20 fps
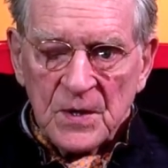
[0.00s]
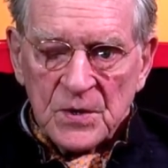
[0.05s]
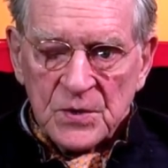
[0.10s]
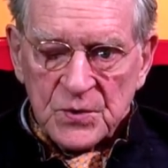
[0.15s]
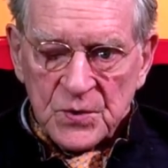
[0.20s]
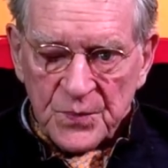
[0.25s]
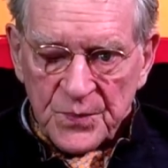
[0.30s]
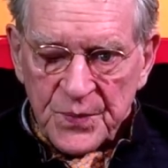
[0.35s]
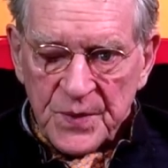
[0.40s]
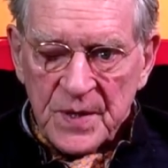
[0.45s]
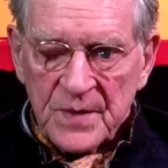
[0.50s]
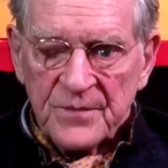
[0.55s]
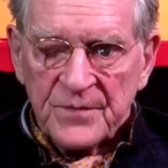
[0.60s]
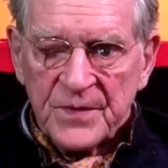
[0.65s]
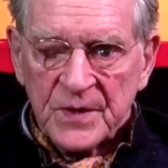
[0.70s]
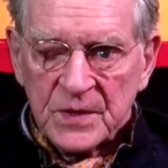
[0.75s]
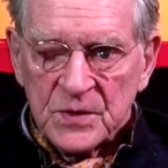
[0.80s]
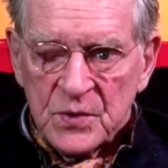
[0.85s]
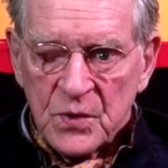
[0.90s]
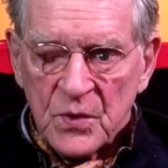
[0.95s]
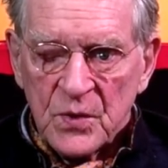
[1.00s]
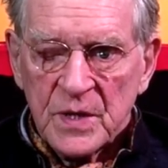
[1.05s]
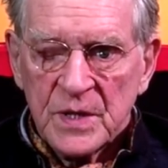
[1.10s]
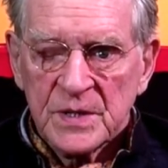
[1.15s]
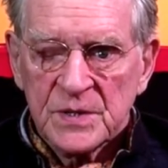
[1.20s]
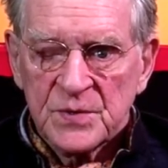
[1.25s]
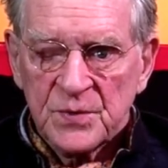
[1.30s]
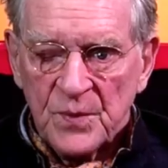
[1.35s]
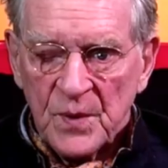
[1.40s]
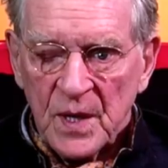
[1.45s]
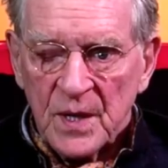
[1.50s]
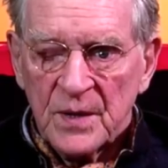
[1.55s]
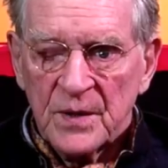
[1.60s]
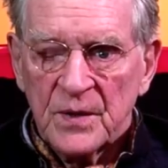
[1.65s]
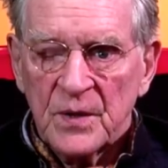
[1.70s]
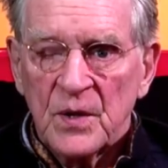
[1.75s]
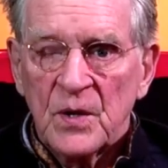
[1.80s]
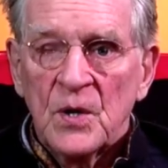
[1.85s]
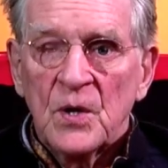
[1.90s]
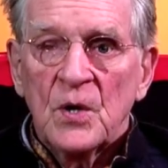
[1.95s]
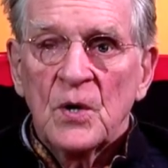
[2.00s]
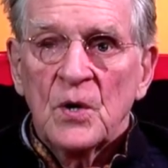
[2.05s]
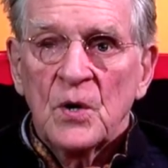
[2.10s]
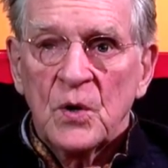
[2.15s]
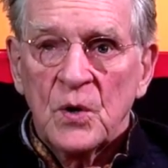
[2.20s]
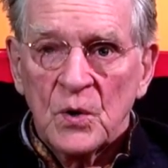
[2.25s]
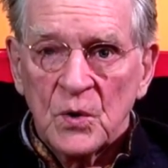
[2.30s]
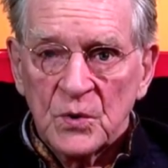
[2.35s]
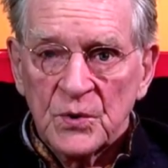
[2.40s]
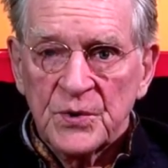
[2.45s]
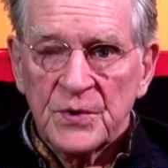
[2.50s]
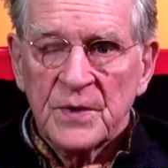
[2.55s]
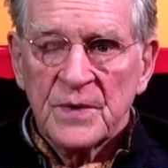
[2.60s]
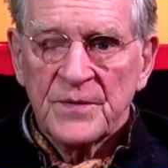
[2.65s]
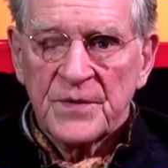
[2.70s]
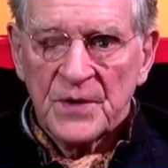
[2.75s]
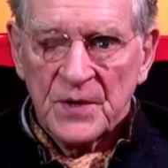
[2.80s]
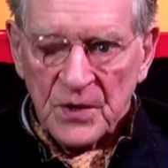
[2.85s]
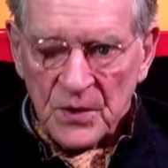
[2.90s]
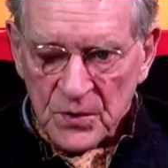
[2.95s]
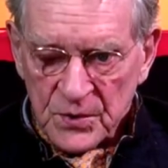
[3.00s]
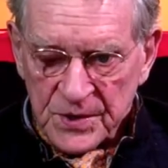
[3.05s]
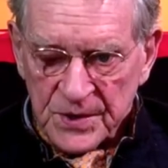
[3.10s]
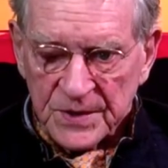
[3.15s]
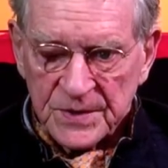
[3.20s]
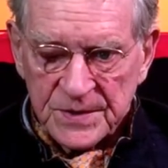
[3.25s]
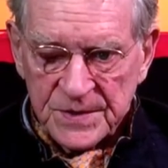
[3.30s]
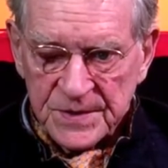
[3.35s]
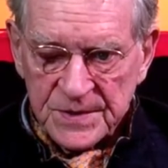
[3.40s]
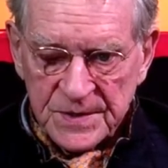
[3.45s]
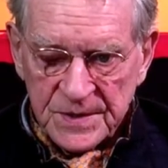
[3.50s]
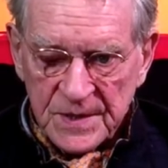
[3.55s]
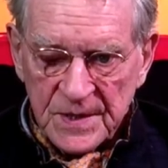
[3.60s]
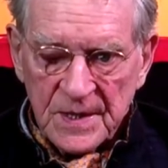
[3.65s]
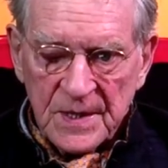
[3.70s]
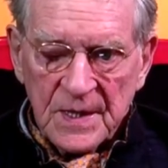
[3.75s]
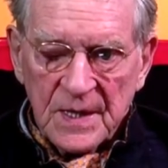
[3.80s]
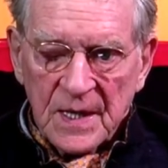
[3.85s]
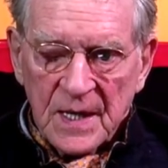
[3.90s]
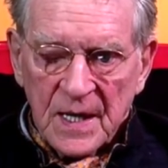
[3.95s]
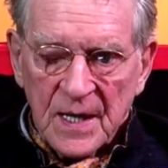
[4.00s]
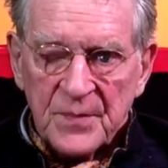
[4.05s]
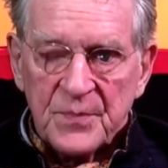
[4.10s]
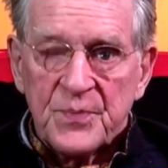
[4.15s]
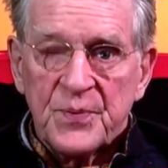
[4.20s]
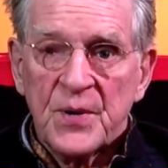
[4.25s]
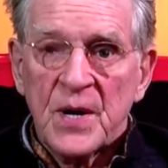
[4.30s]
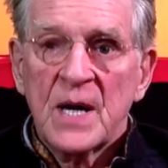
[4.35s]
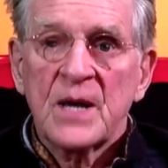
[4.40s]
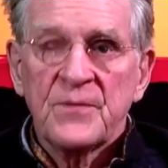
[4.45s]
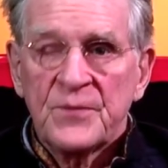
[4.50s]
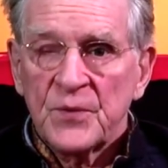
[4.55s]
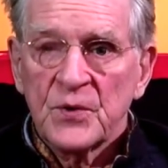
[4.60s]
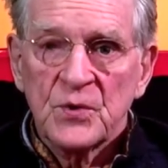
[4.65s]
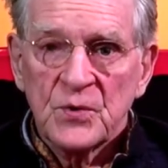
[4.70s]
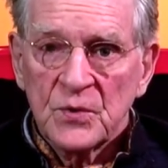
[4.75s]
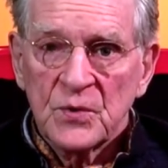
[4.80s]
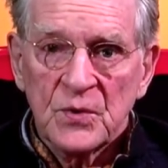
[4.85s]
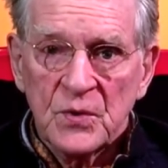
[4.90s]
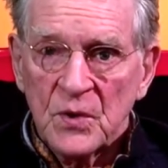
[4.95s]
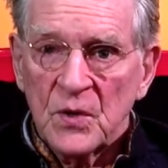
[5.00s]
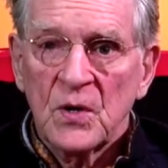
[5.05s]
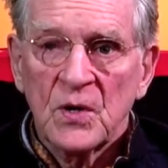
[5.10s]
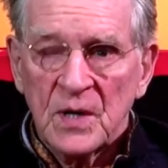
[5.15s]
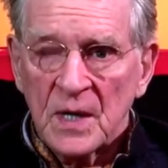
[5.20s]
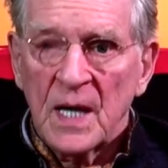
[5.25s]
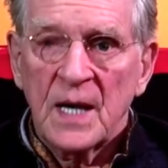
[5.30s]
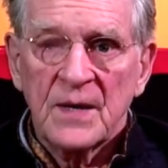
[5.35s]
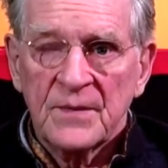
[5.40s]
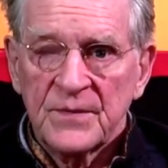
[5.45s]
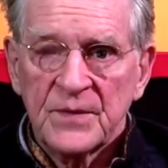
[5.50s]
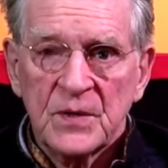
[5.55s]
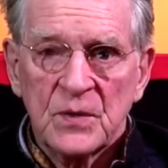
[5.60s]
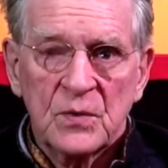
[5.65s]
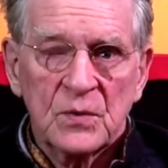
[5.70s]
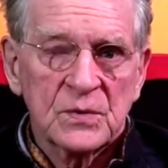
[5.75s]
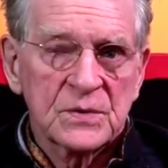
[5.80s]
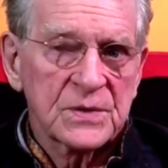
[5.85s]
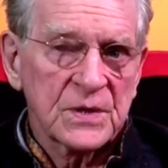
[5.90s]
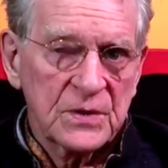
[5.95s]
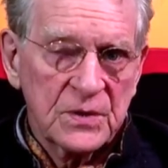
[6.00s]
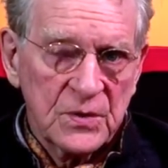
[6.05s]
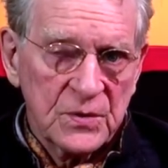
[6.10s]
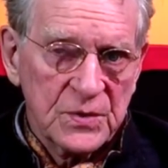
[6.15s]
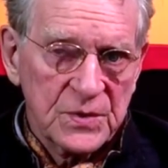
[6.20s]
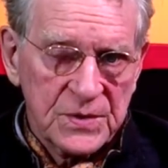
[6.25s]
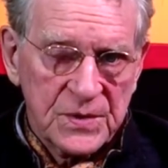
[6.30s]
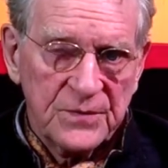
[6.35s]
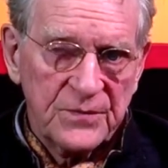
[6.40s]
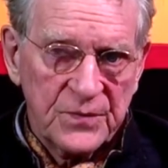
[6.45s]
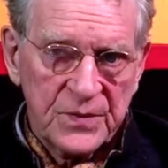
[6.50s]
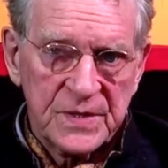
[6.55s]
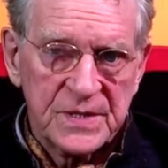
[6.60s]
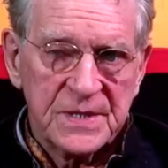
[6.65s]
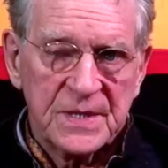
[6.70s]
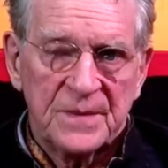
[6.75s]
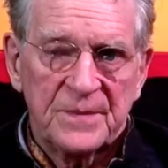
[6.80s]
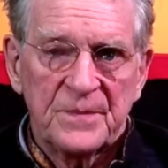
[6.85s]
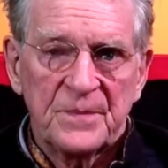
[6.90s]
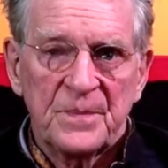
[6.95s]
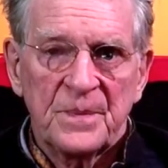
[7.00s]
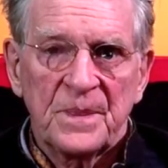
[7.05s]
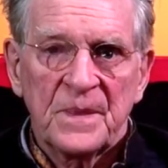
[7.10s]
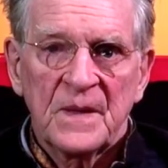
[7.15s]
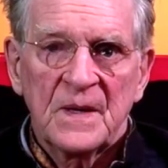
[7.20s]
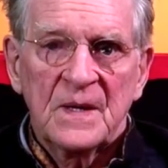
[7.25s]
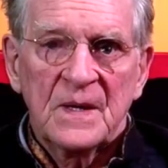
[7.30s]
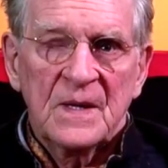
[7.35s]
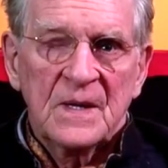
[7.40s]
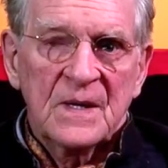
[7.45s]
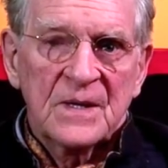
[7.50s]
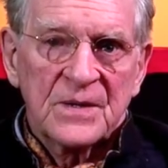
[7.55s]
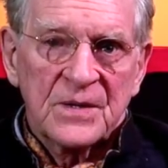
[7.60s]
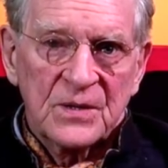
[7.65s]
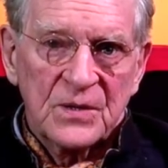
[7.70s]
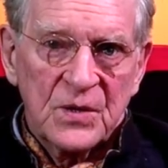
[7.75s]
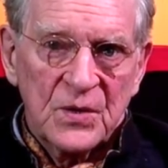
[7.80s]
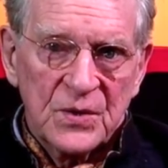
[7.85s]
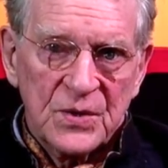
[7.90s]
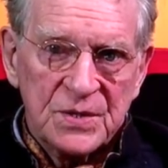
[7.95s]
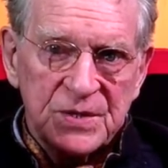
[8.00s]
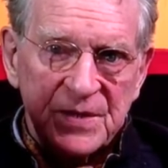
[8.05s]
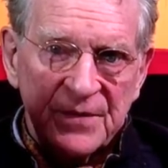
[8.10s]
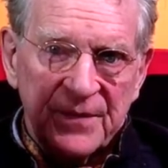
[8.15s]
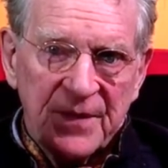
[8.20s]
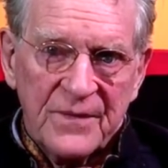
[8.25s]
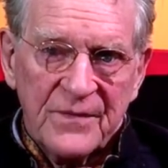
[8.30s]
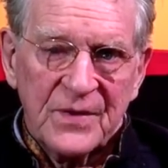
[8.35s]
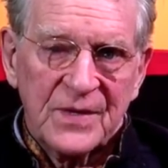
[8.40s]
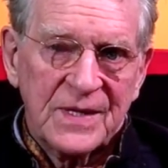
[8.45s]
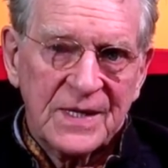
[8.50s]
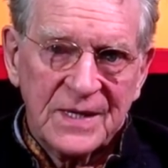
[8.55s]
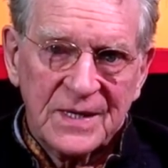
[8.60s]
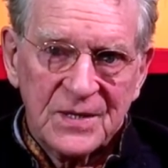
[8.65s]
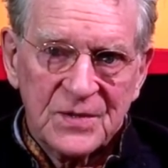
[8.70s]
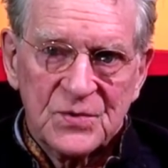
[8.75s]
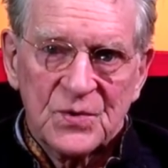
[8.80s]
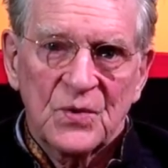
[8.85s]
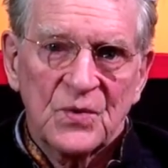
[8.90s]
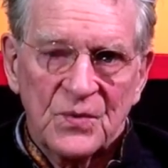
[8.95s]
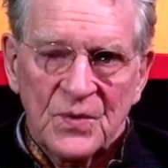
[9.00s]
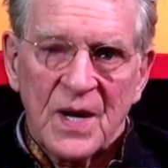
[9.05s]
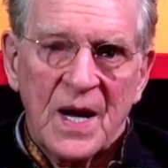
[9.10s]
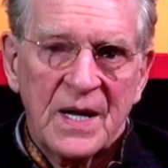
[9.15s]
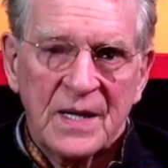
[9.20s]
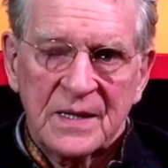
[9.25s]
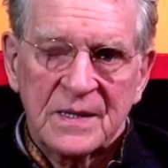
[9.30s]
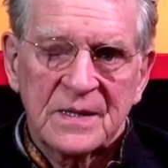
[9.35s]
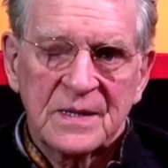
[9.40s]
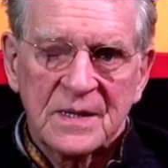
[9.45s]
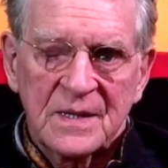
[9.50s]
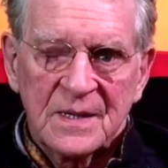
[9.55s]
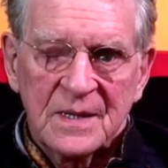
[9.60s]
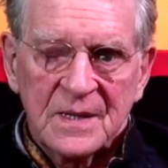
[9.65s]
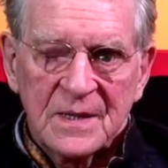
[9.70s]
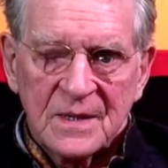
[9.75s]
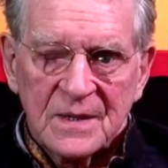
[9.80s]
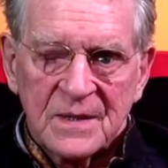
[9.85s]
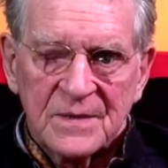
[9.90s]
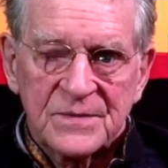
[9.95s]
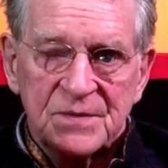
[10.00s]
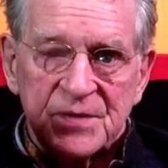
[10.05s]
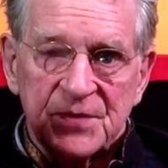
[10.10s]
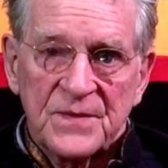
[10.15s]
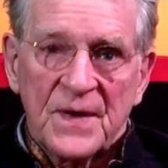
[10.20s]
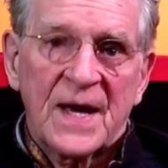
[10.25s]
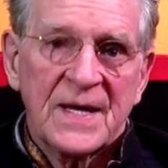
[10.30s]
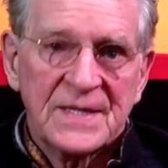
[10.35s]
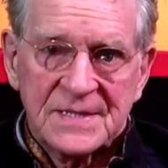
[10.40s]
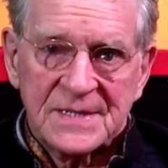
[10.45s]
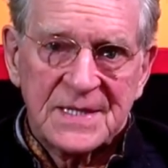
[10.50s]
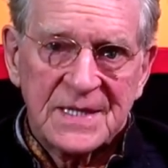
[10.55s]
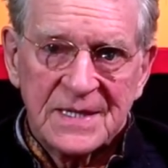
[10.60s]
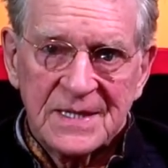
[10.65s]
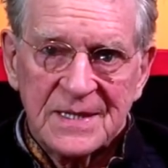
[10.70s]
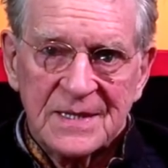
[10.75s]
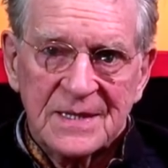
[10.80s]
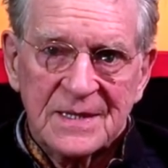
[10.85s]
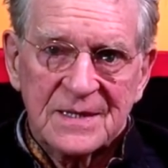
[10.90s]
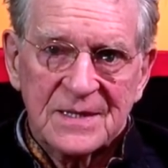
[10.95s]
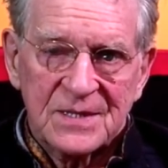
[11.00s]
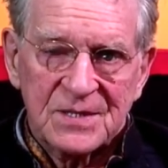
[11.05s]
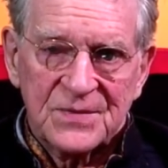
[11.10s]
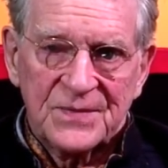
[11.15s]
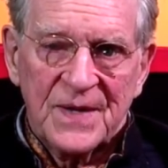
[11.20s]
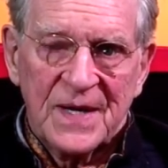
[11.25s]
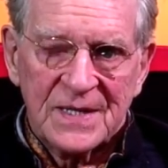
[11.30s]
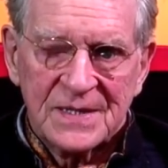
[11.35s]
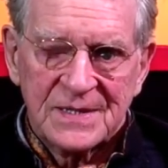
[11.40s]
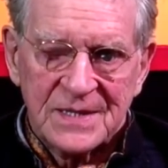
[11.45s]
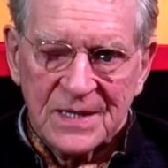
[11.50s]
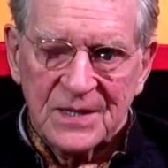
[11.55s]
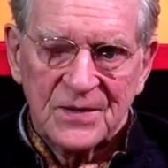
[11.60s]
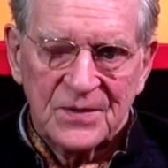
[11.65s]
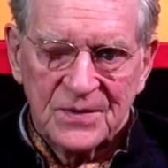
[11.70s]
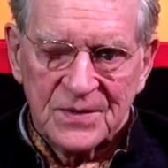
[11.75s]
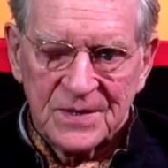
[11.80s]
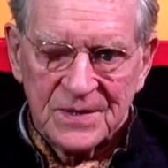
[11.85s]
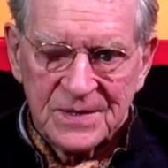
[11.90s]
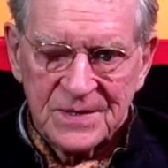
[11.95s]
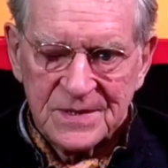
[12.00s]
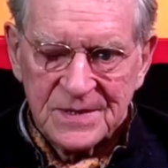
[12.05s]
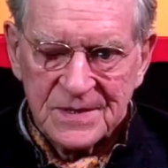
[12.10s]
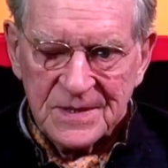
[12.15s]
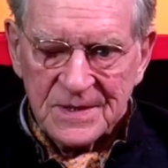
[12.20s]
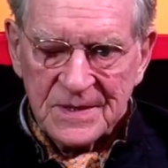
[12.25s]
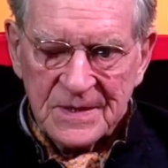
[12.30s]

supreme victorious one, holder of the lotus, I pray for your long life. He holds the lotus of wisdom. The lotus of everything is all right, of Swasti, the Swasti lotus.